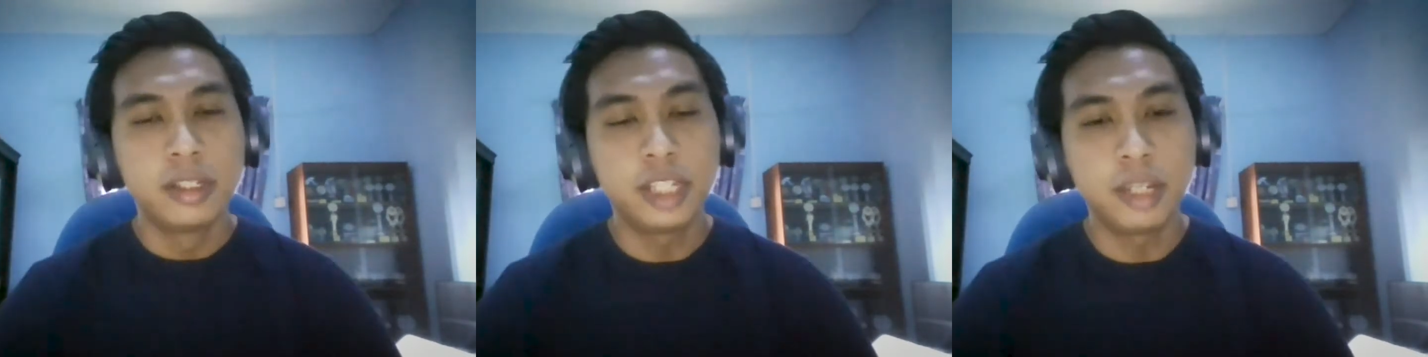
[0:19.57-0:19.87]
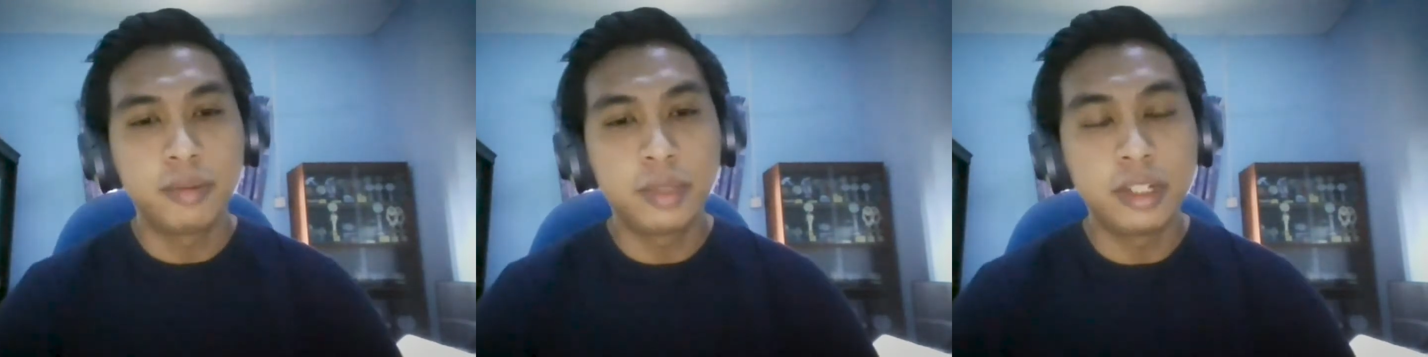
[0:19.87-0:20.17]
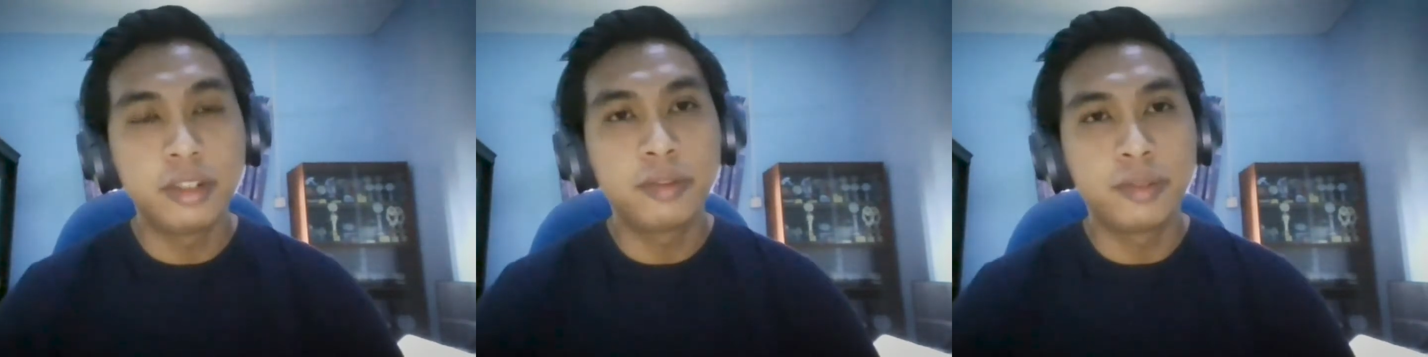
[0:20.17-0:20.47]

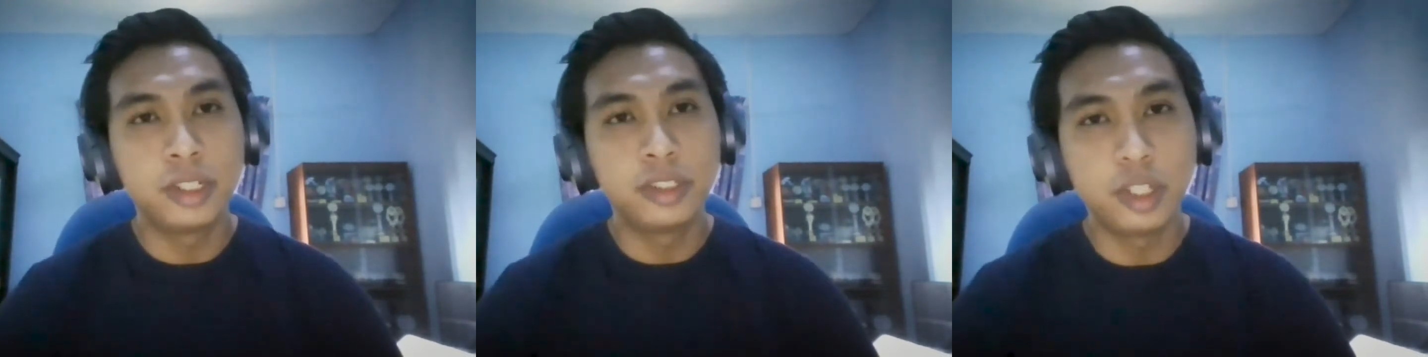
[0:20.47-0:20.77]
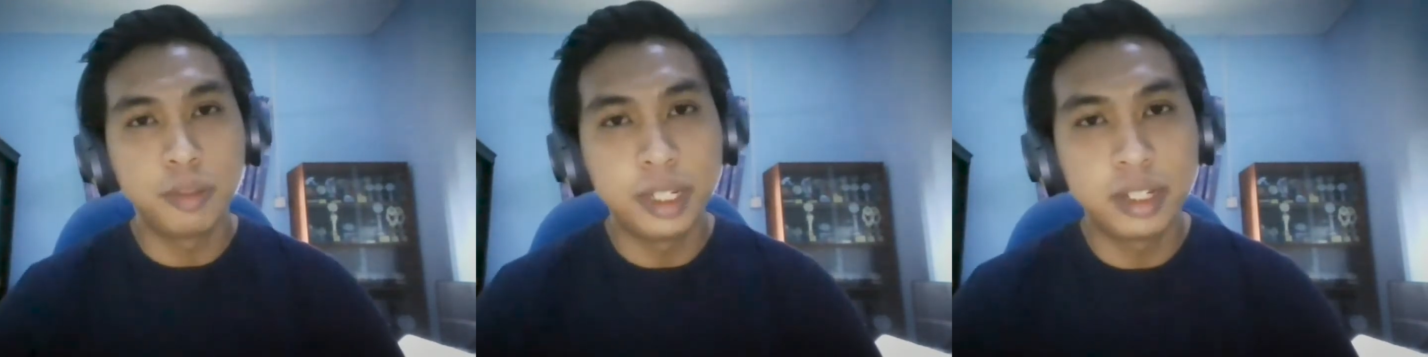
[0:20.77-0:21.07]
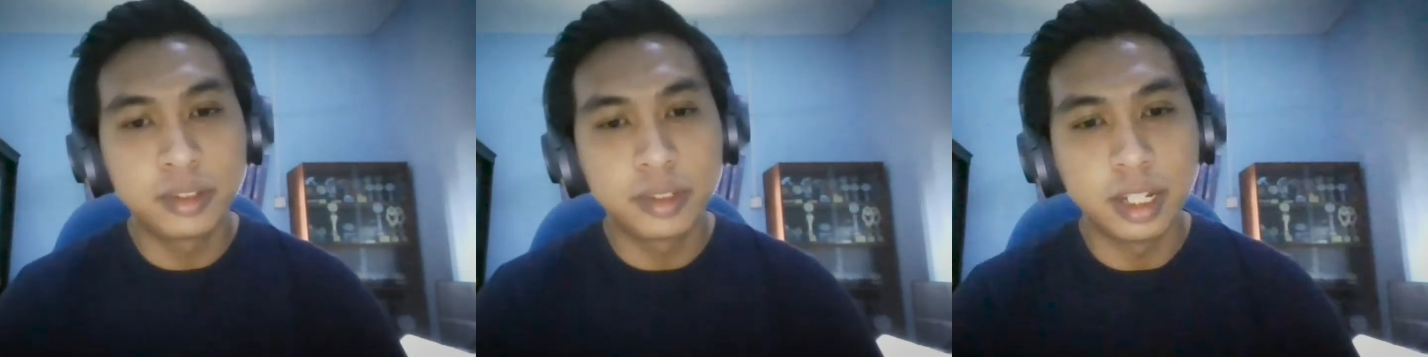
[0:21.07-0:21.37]
Chapters for the
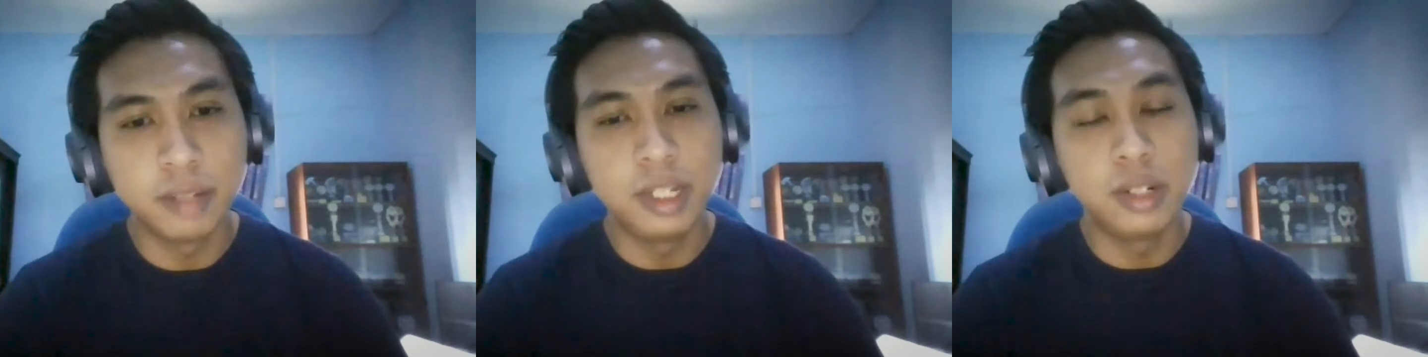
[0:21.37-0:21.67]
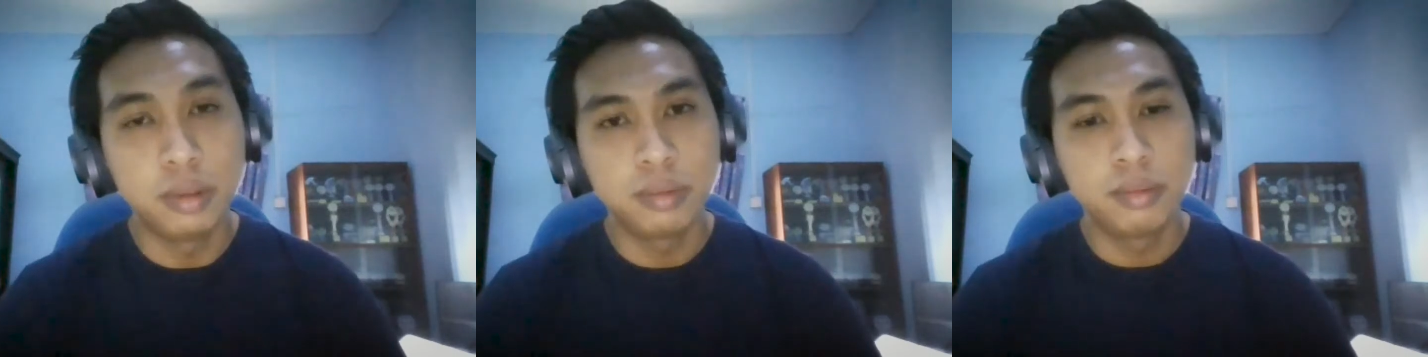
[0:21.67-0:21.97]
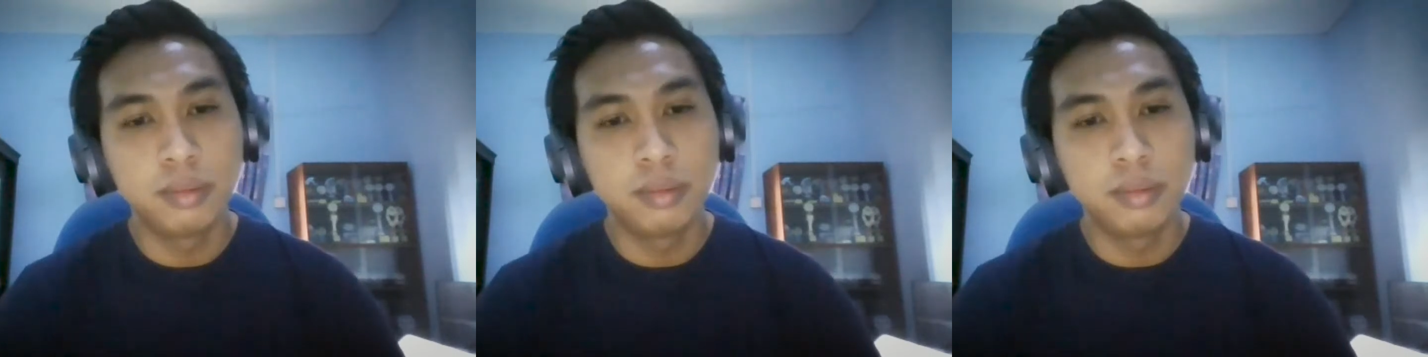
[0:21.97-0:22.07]
topics are below,